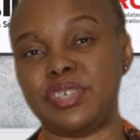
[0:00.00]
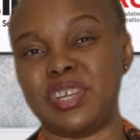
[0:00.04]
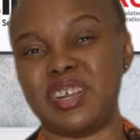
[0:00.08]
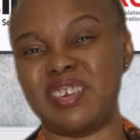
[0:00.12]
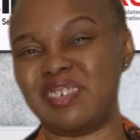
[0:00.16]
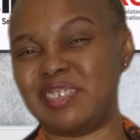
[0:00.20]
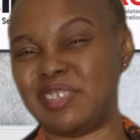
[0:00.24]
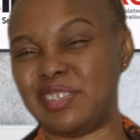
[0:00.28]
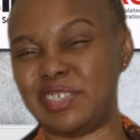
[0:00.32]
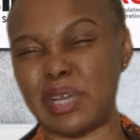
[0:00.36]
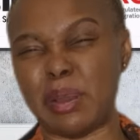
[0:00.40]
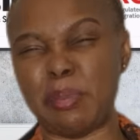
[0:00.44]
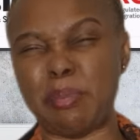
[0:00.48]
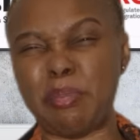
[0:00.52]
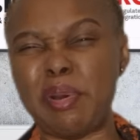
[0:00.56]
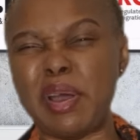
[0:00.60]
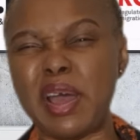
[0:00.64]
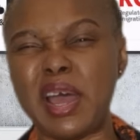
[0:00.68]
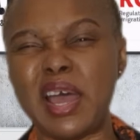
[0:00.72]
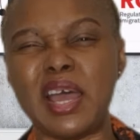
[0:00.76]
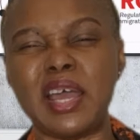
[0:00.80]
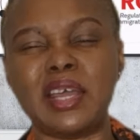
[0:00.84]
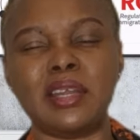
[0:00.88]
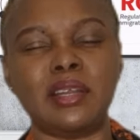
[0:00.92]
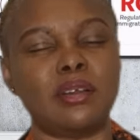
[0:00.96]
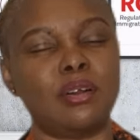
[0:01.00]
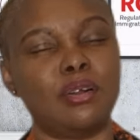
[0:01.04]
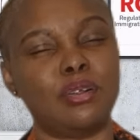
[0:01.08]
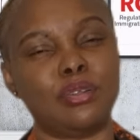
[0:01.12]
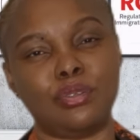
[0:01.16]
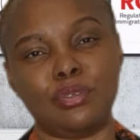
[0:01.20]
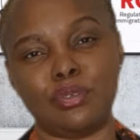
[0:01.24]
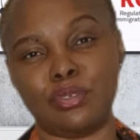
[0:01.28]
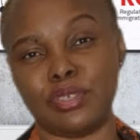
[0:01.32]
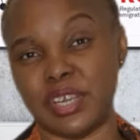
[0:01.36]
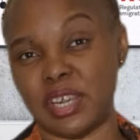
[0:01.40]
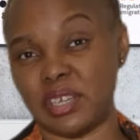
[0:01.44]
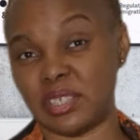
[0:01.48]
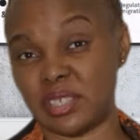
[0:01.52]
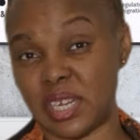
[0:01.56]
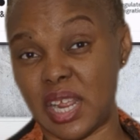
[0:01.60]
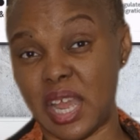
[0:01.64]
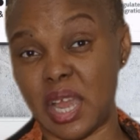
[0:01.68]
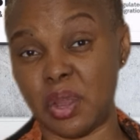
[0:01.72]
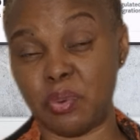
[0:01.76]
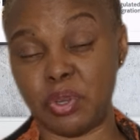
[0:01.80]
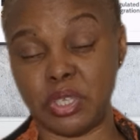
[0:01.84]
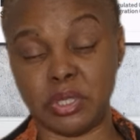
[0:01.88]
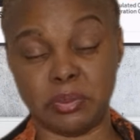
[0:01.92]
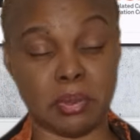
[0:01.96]
There is Japan, although there's
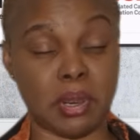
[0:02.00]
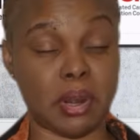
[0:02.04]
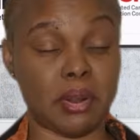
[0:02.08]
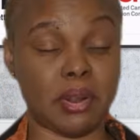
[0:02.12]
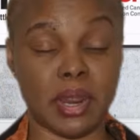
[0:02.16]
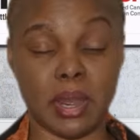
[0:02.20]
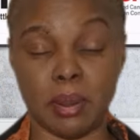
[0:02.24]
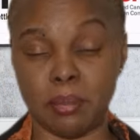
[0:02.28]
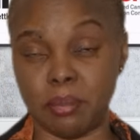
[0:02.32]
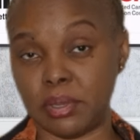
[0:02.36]
language barrier,